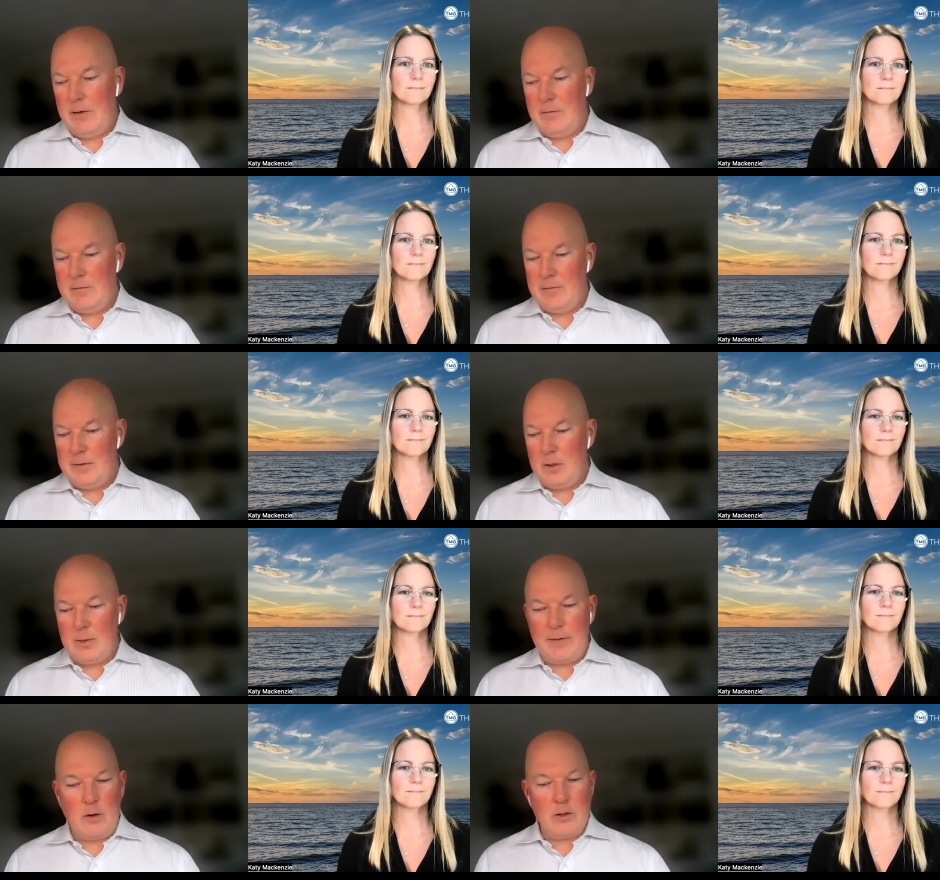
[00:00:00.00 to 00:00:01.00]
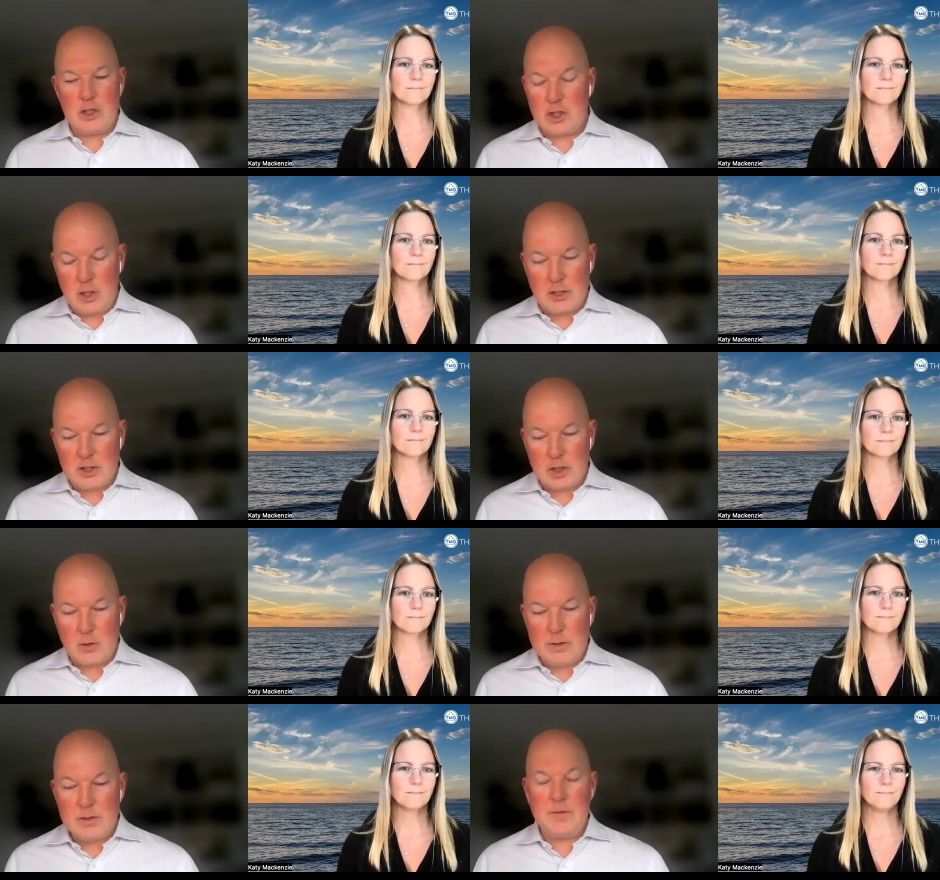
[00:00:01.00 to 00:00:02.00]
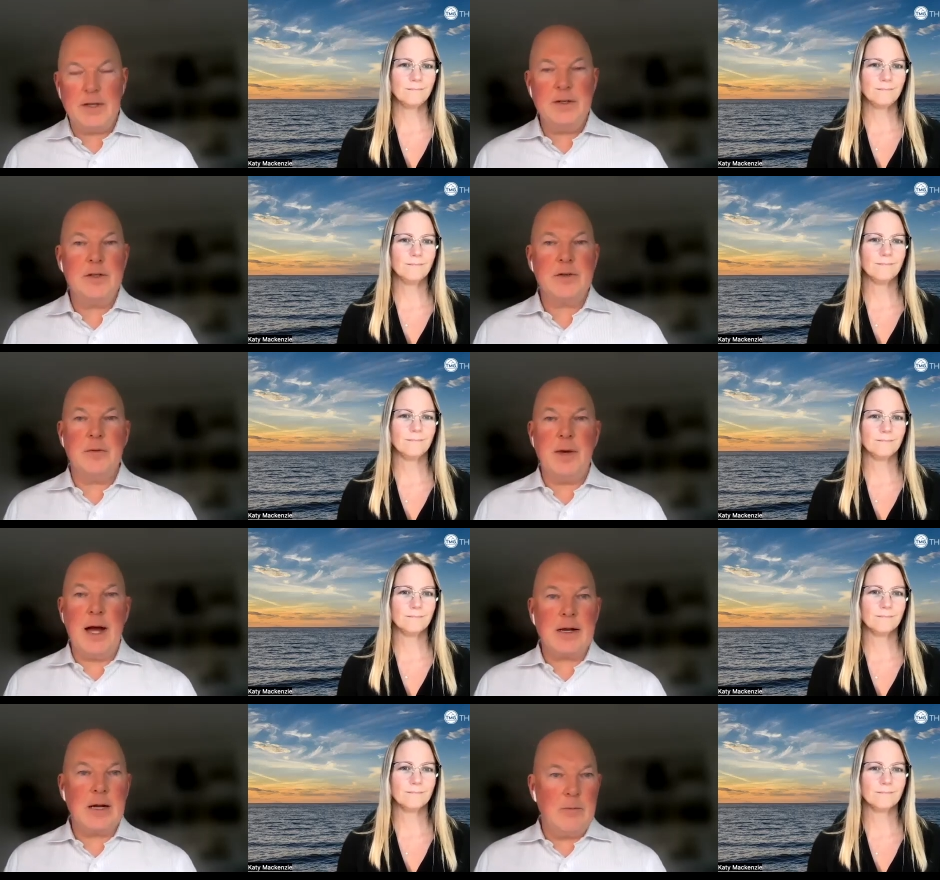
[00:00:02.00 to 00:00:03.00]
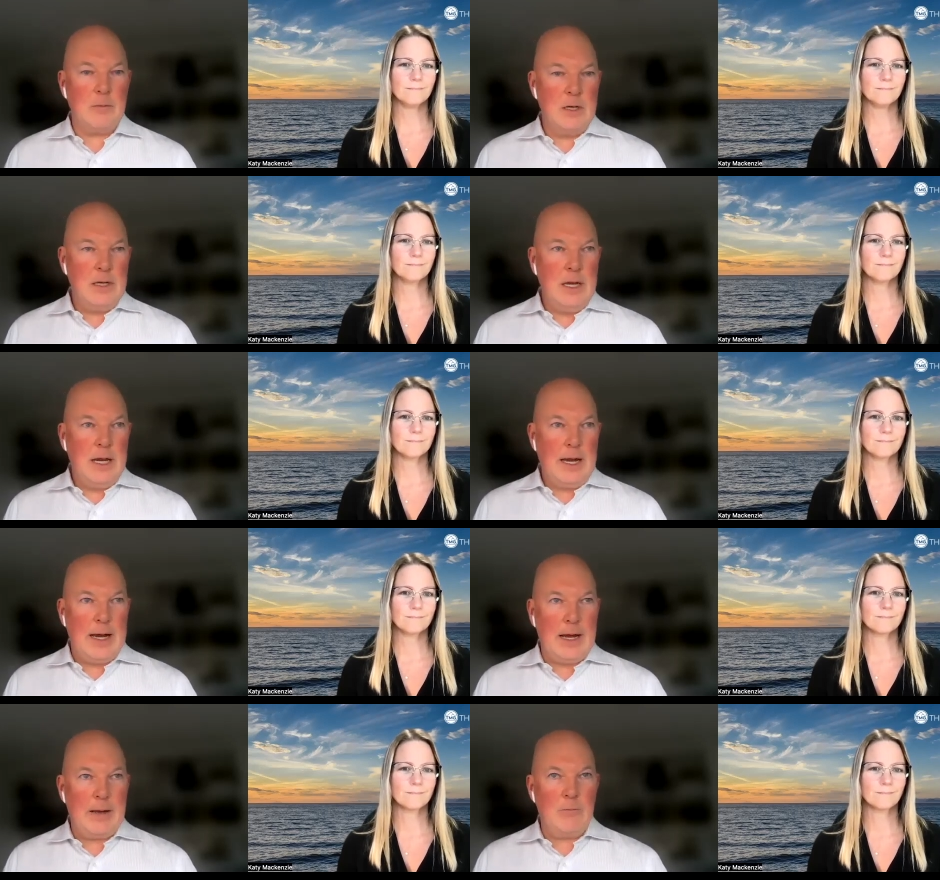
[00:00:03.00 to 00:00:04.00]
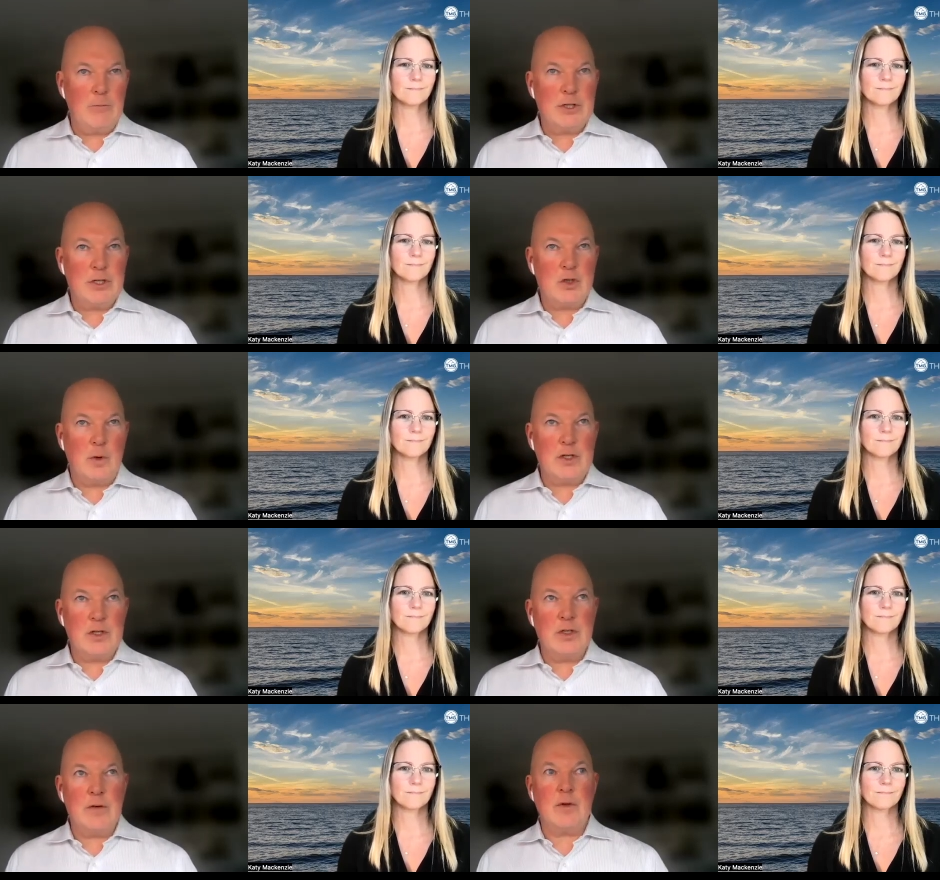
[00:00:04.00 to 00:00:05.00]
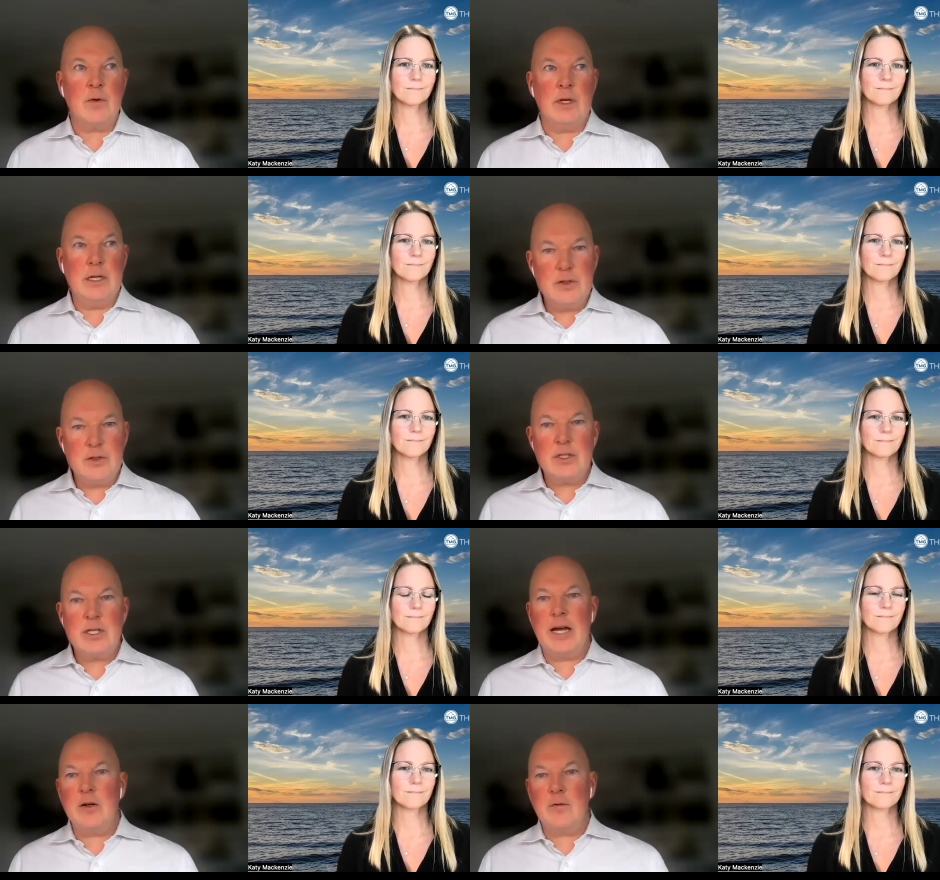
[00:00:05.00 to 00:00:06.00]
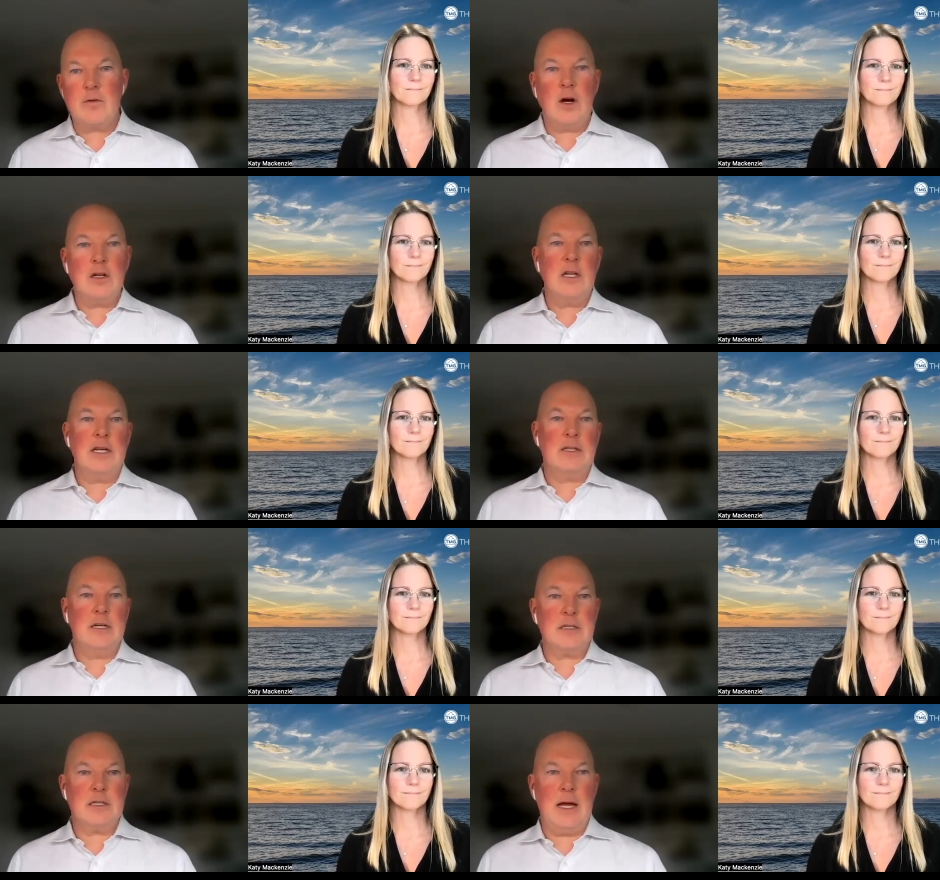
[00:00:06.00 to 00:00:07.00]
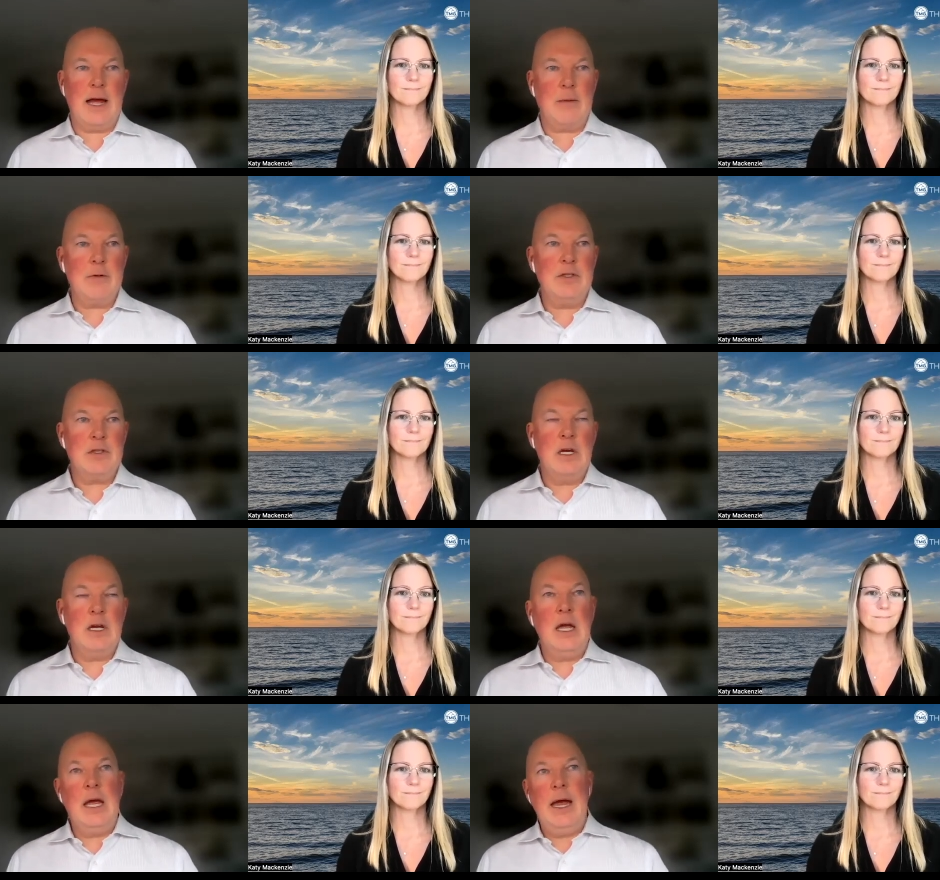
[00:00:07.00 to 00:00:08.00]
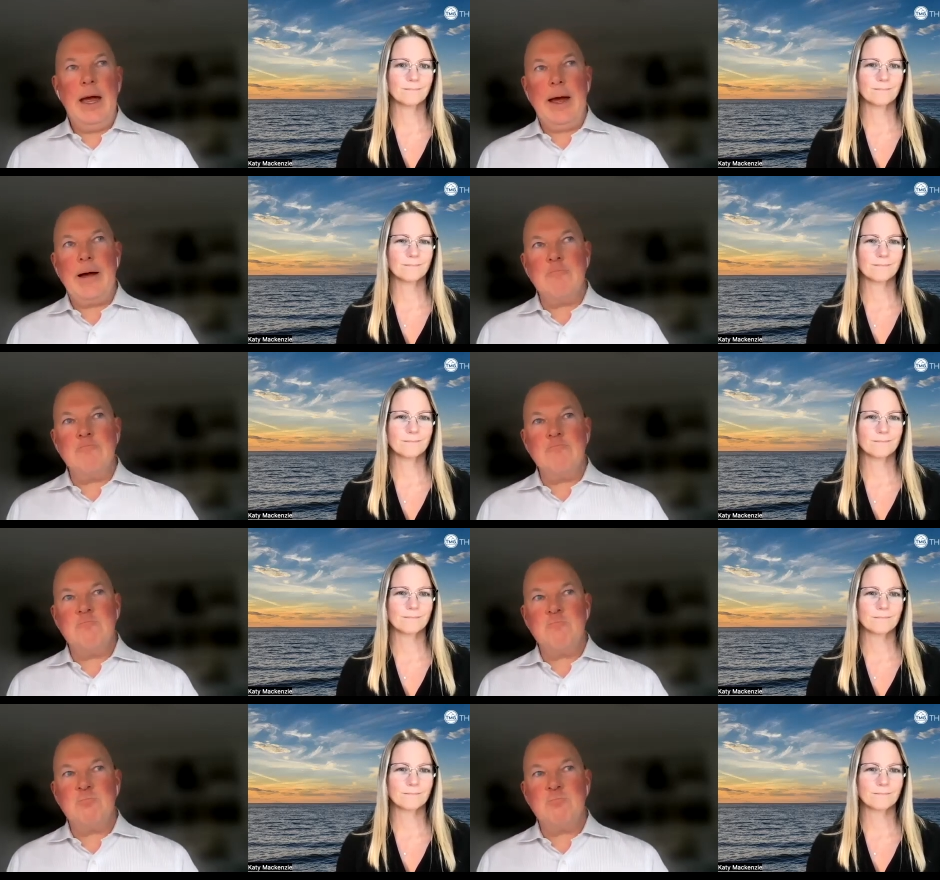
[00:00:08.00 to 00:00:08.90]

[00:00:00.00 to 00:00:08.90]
Speaker 1: have our assurance fund to back up situations if there is title fraud like this that happens. And